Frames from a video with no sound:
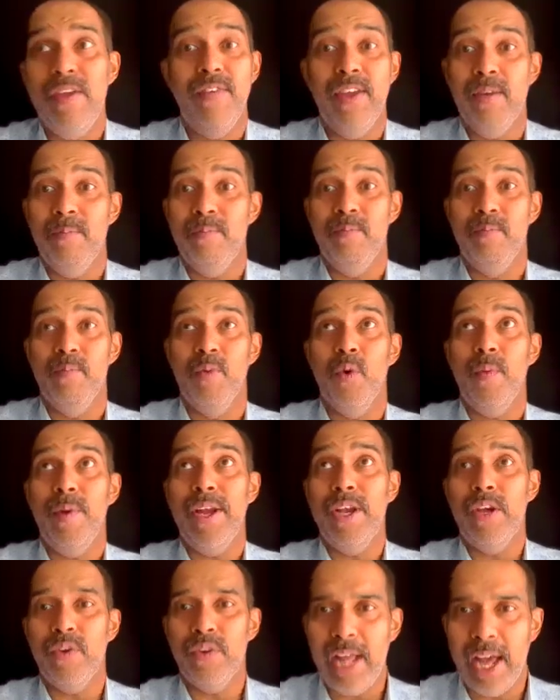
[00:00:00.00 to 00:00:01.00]
we
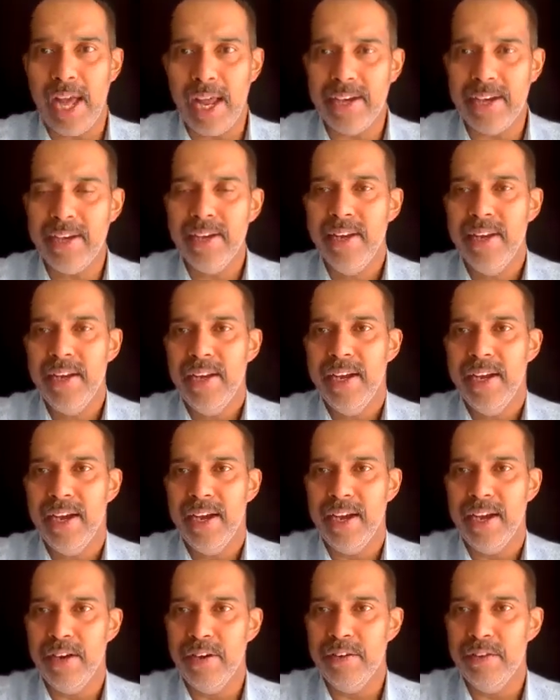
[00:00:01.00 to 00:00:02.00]
move into that
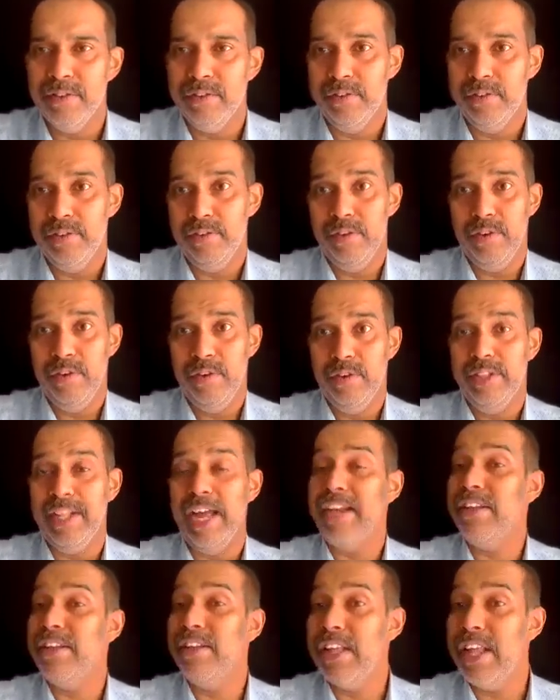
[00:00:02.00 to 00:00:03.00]

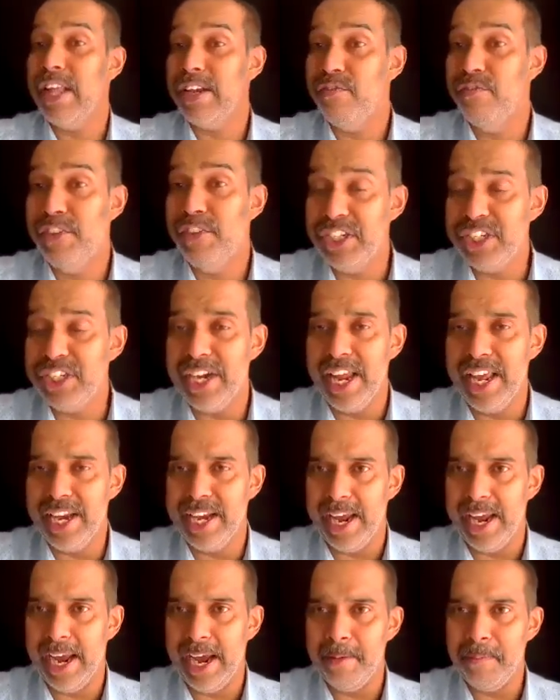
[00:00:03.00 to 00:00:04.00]
that vision
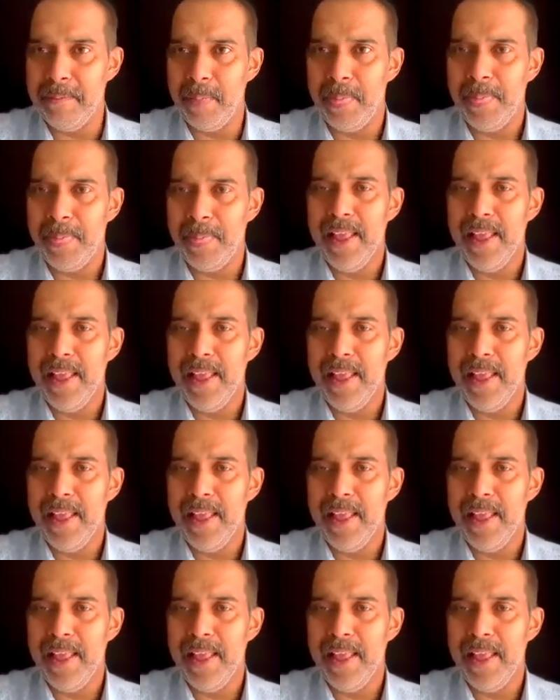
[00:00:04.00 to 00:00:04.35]
area.